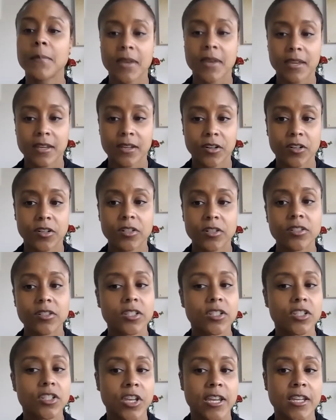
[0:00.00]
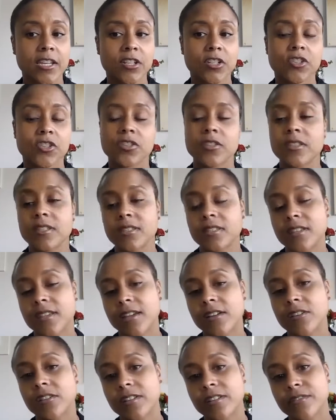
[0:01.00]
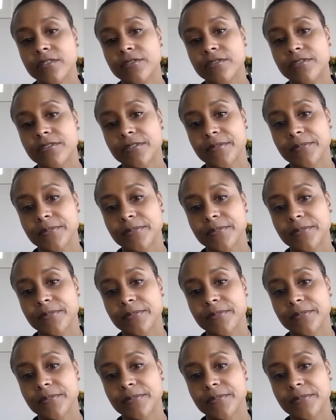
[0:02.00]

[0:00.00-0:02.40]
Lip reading: Baker to change this narrative?